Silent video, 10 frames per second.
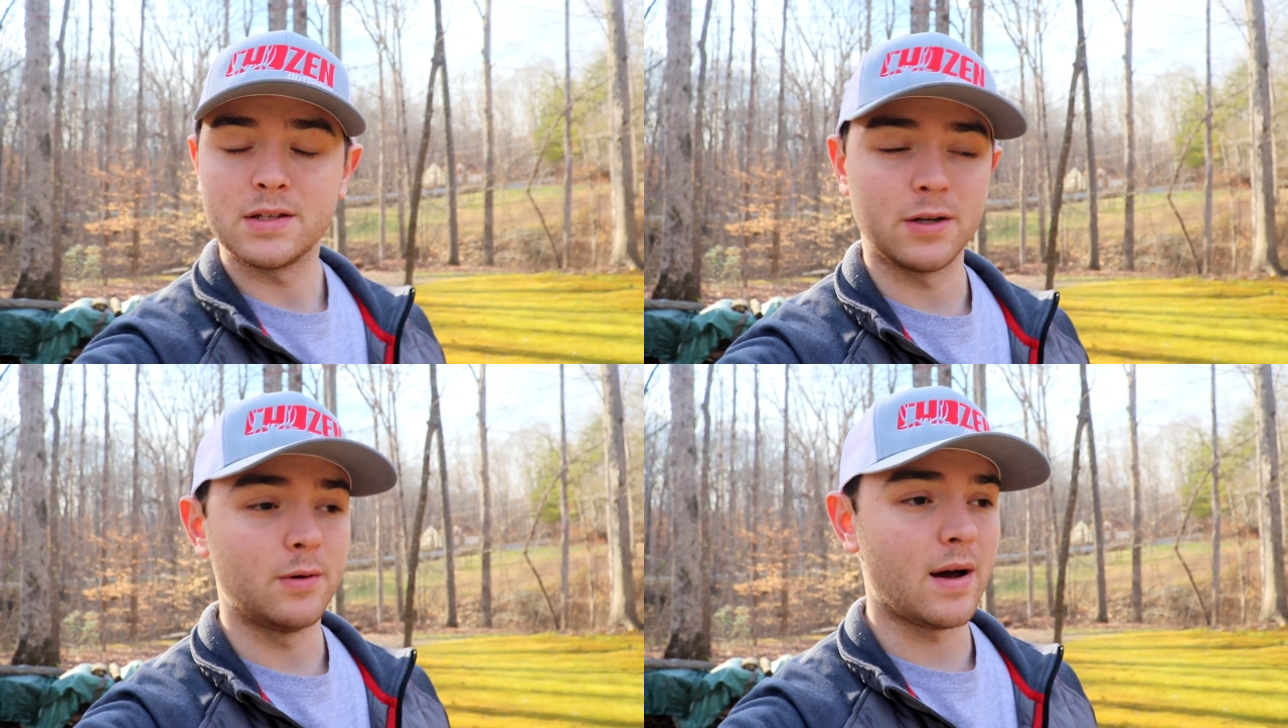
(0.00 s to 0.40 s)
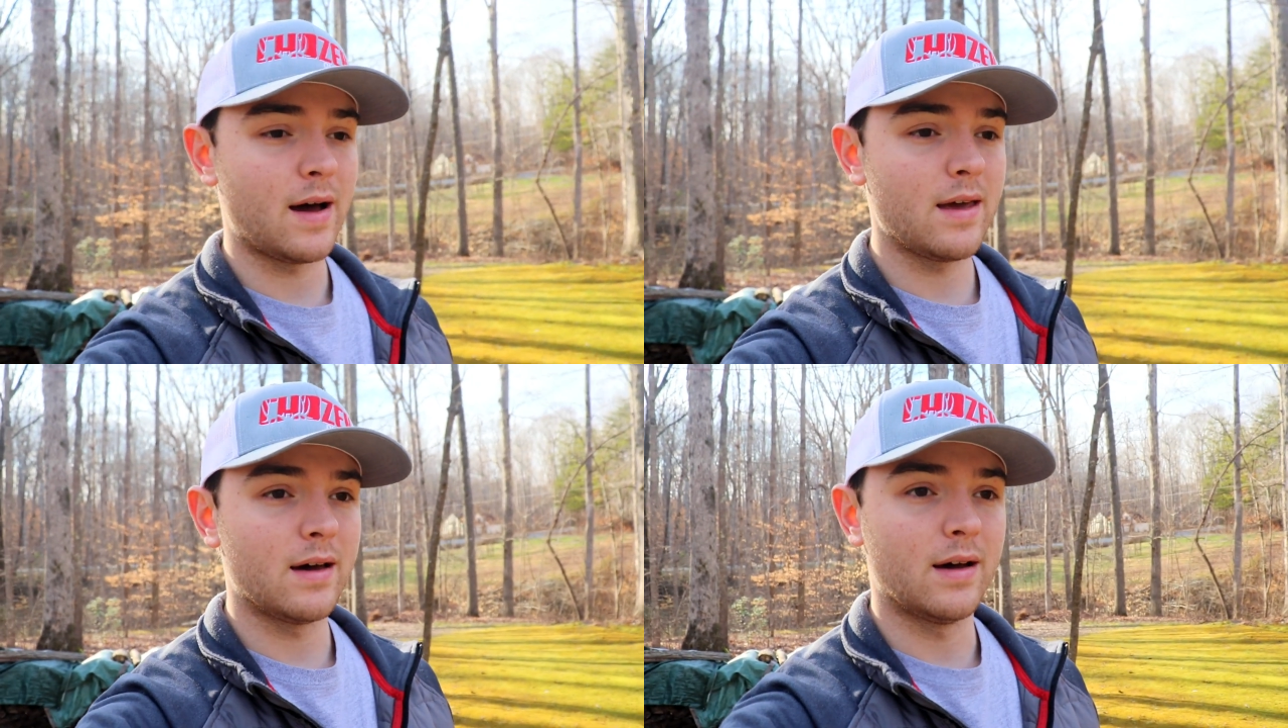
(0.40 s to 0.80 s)
So
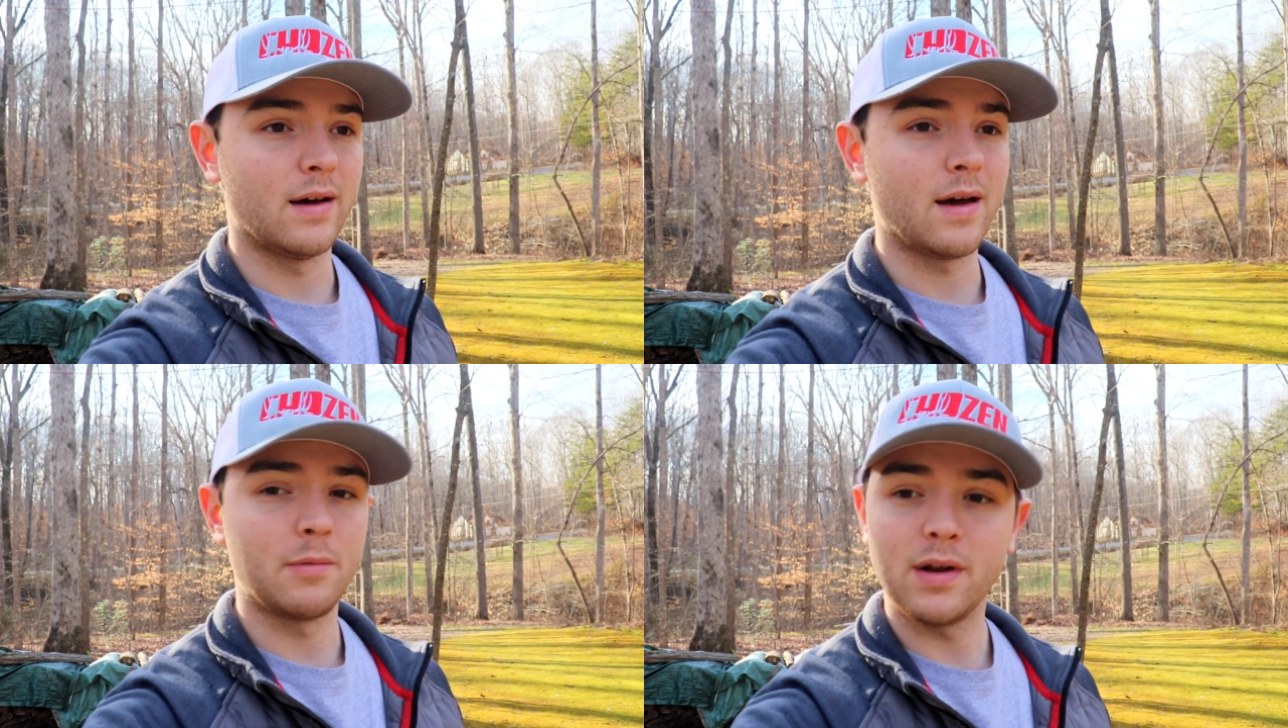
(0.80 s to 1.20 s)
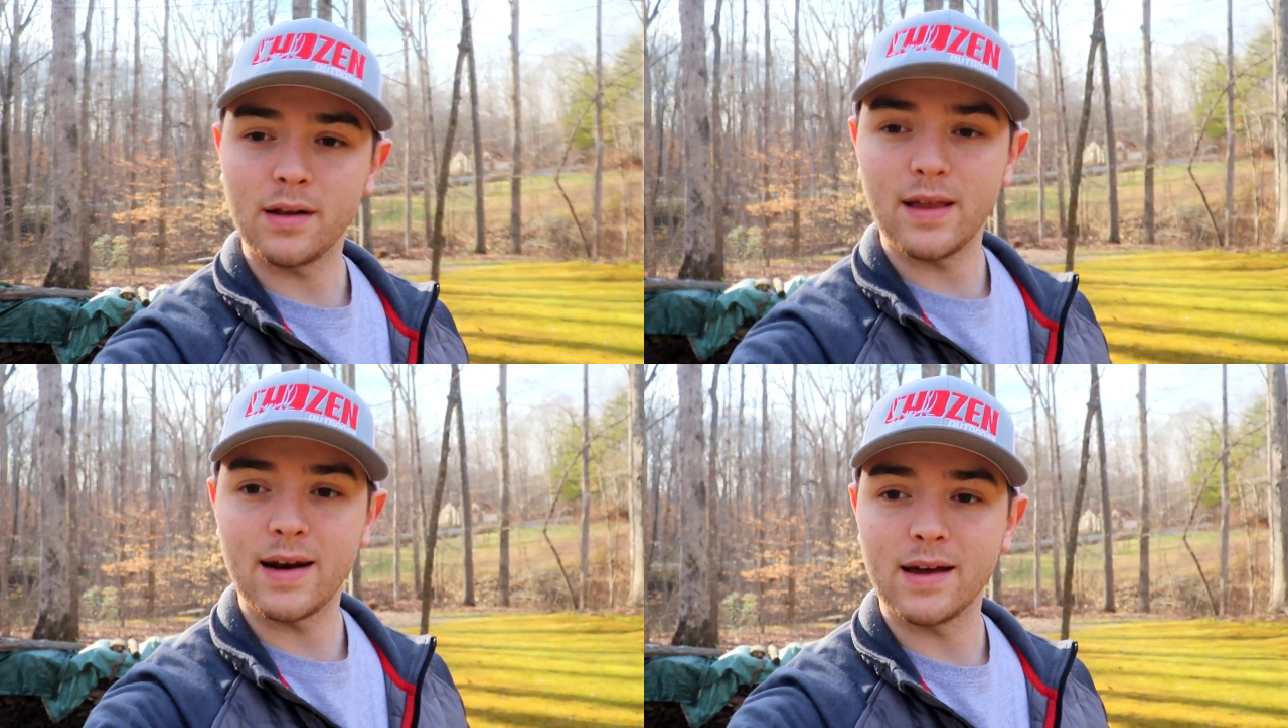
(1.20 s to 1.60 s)
I'm really
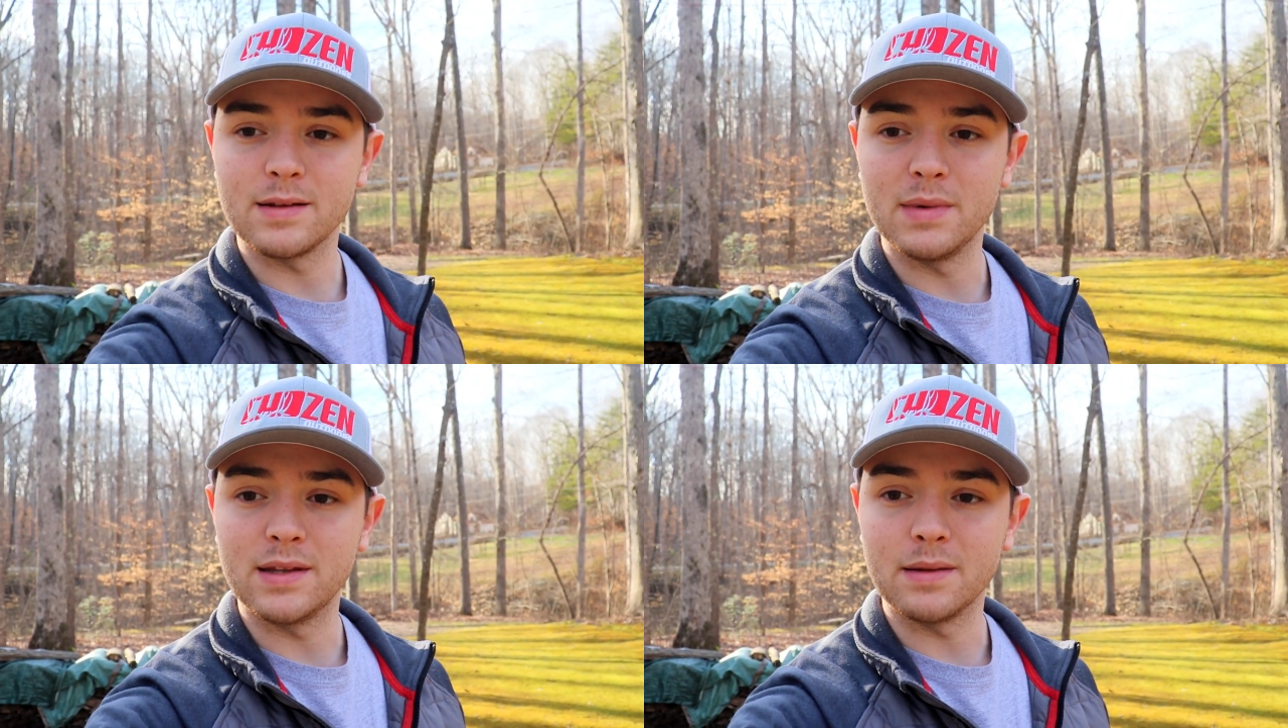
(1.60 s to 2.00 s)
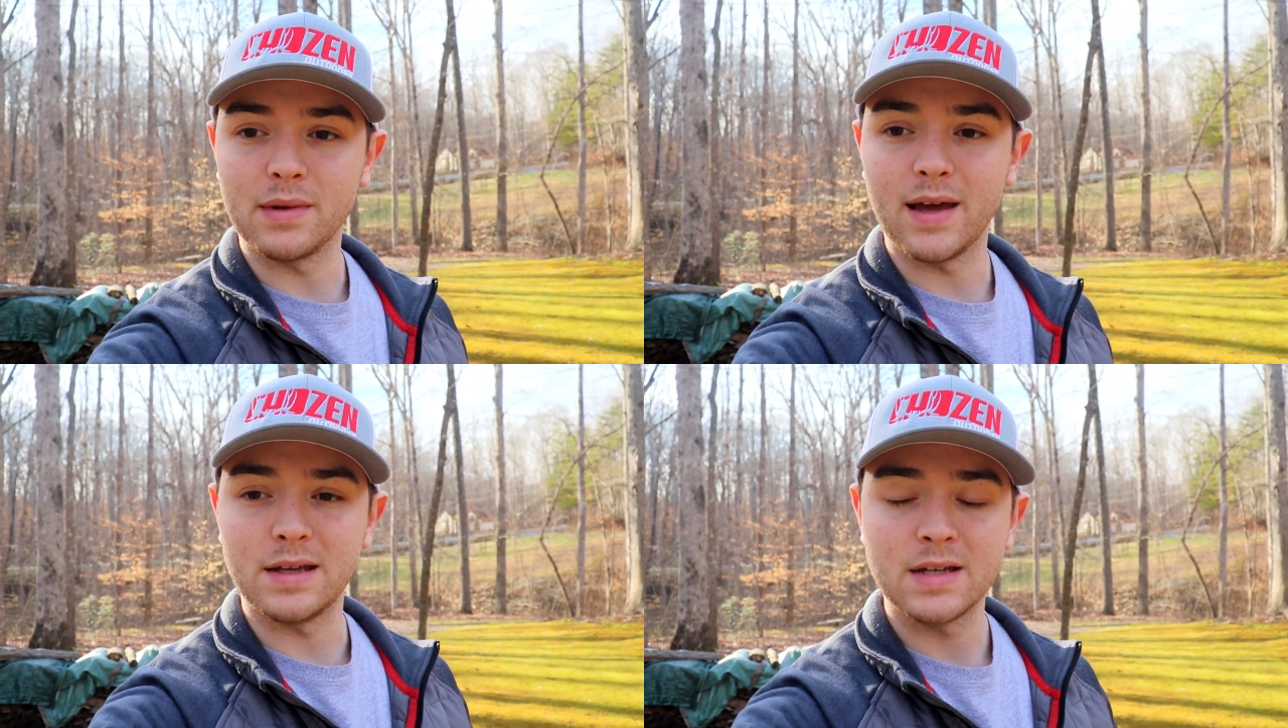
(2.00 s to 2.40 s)
glad I got to meet them
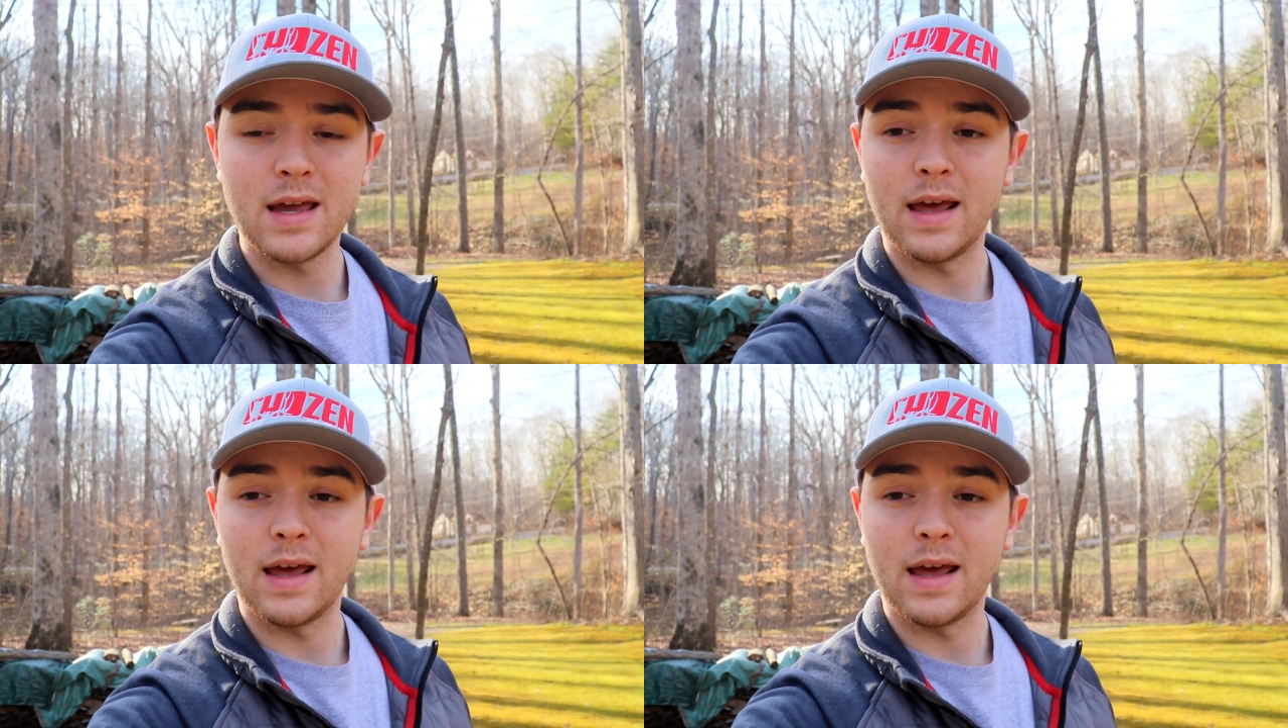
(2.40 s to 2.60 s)
guys,